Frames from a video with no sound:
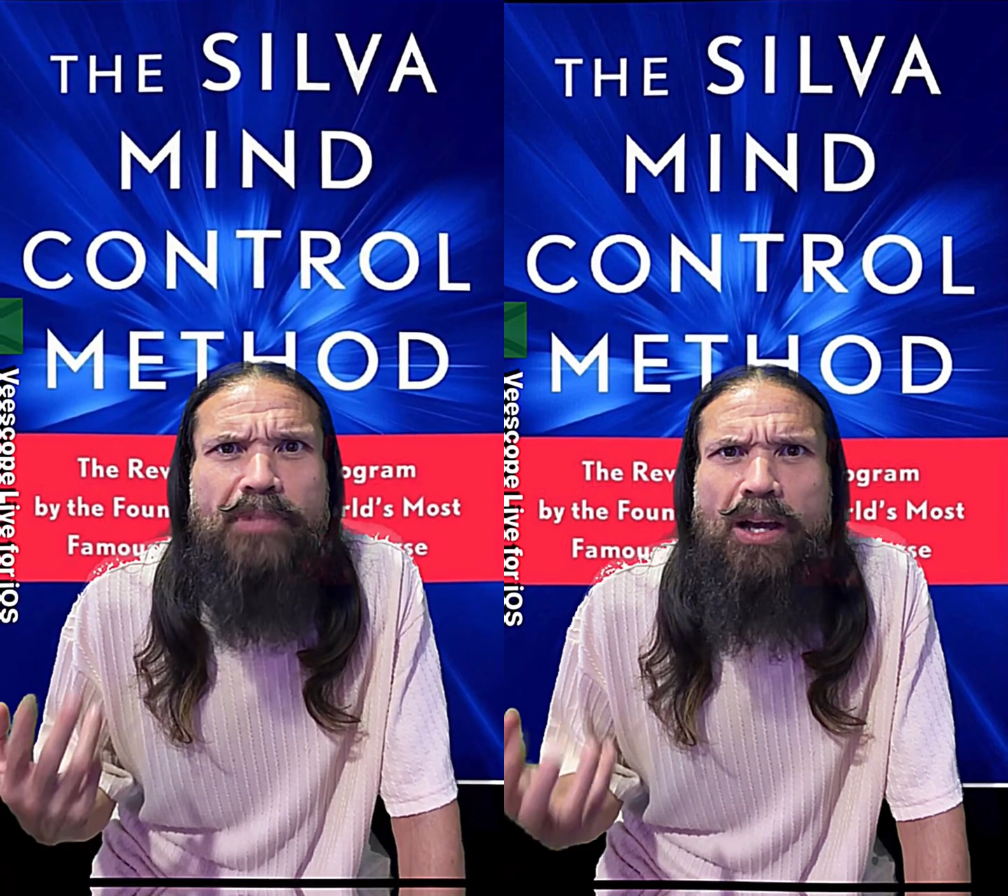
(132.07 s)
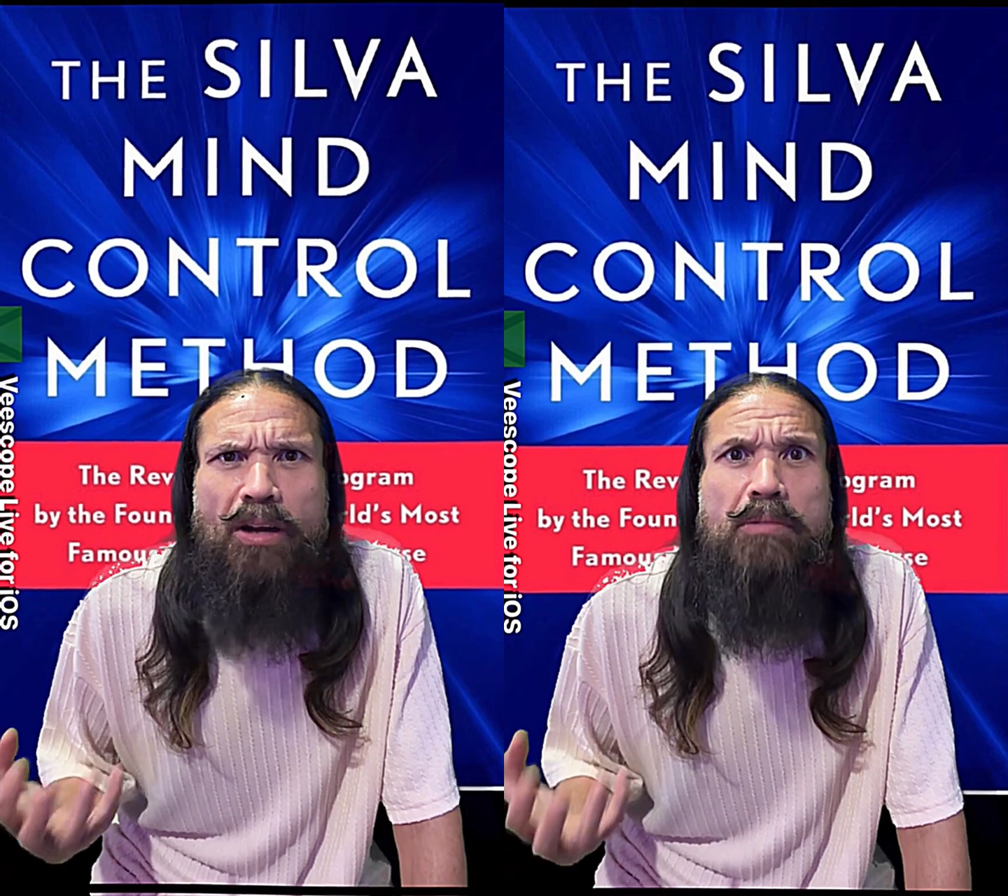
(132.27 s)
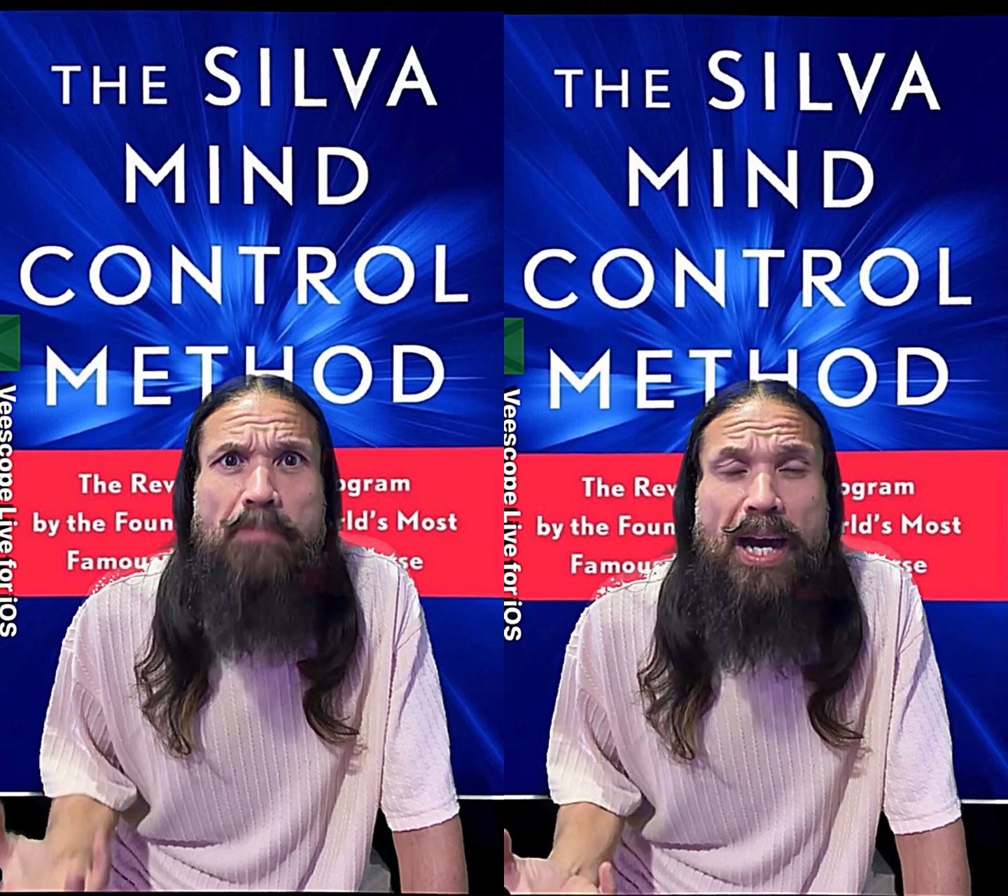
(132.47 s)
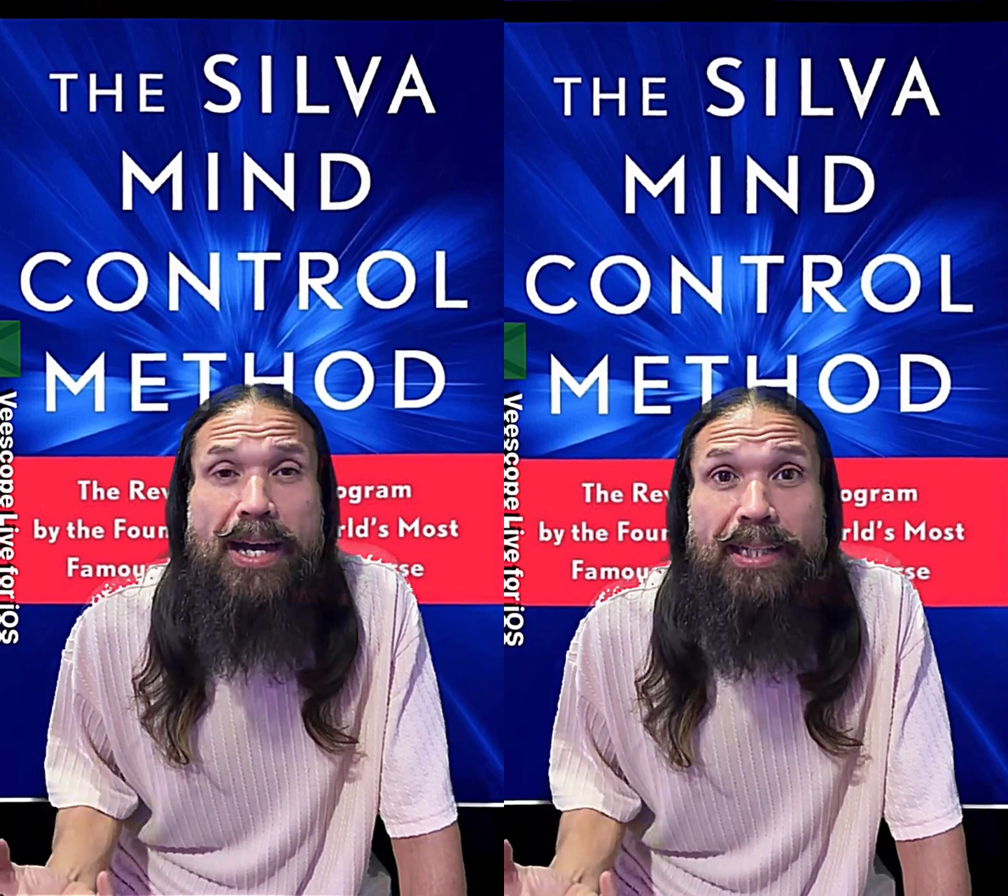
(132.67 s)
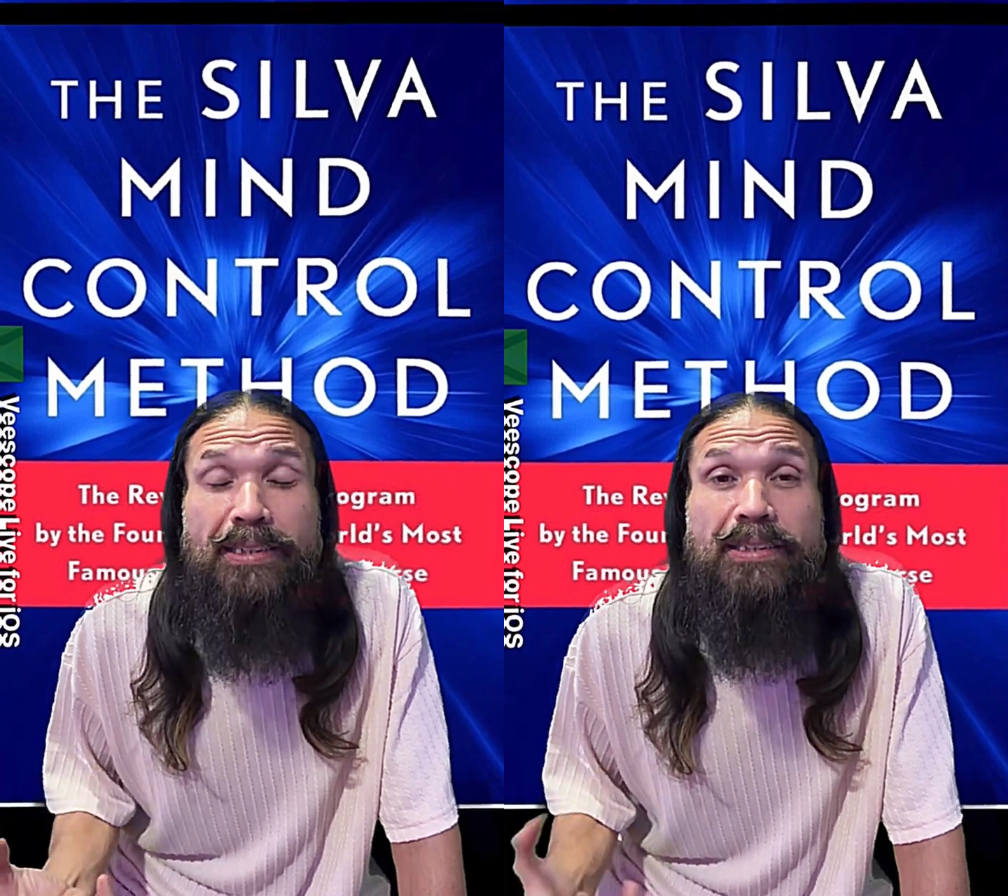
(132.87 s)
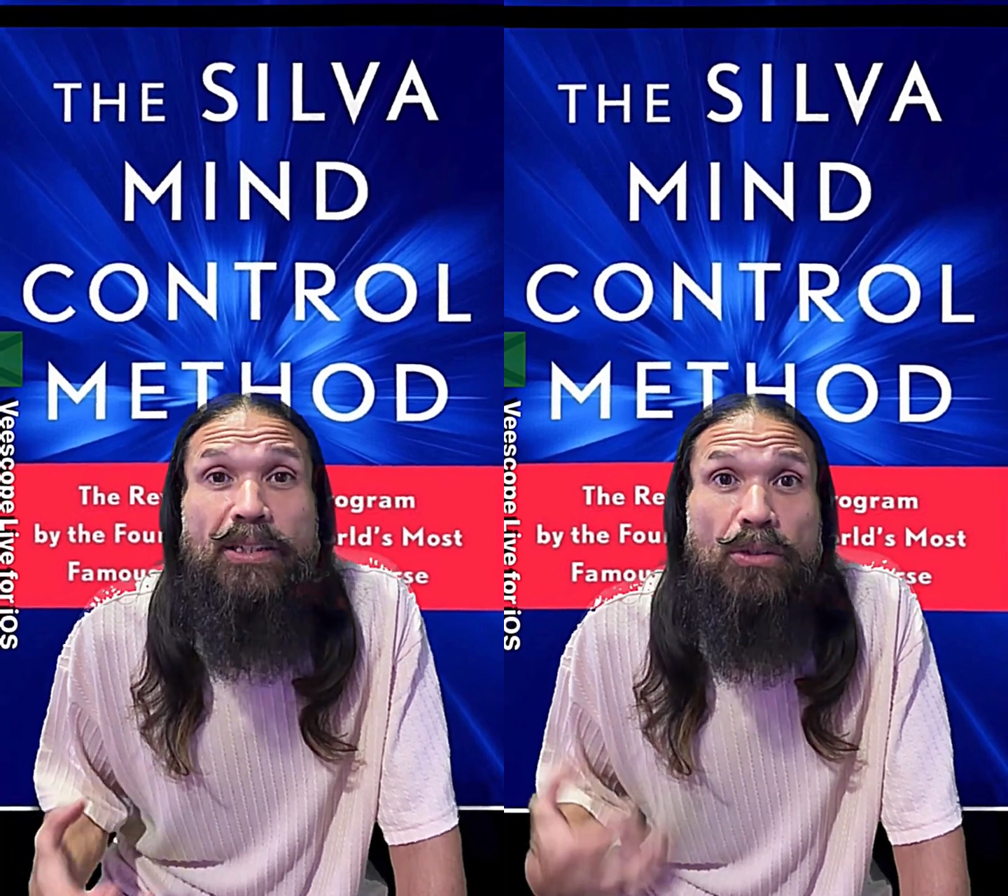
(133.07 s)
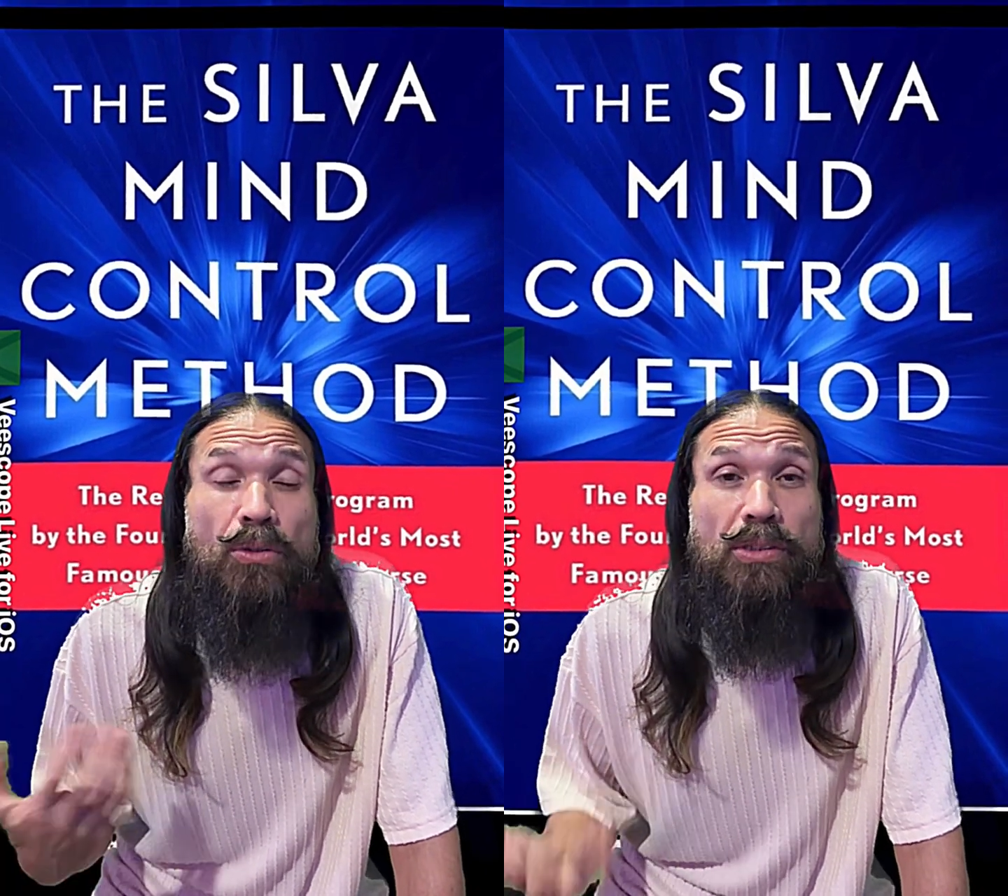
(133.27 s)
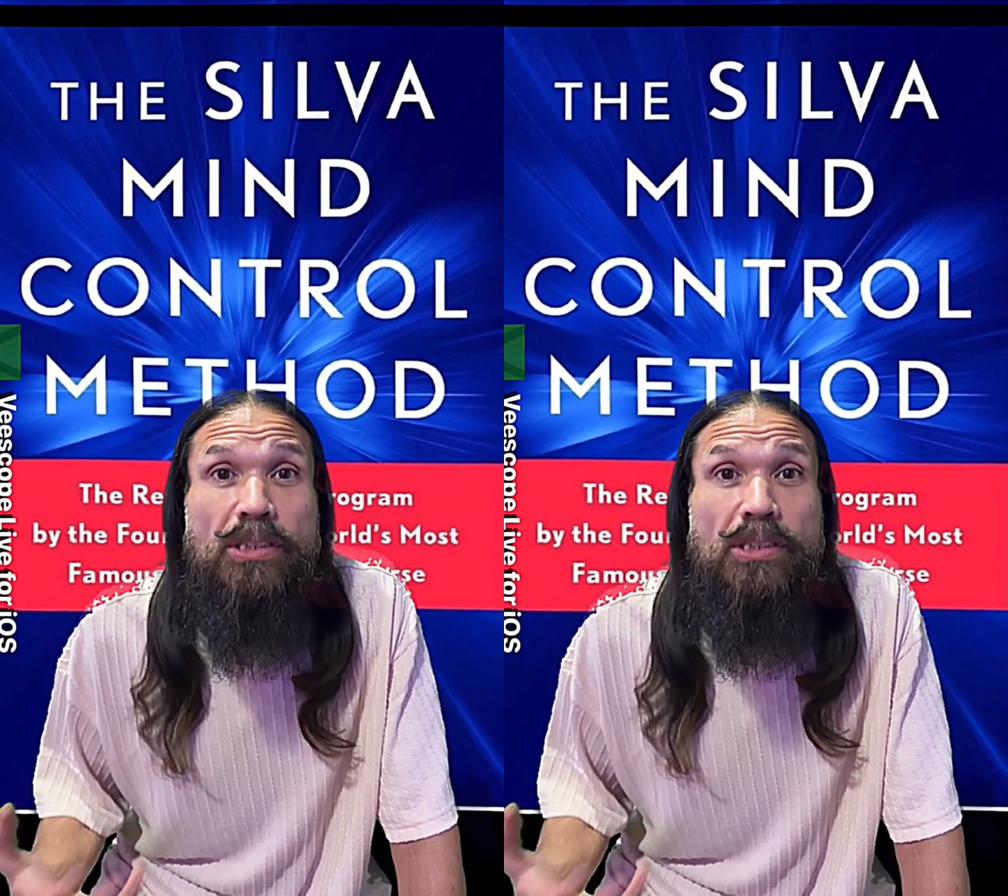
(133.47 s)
our minds in order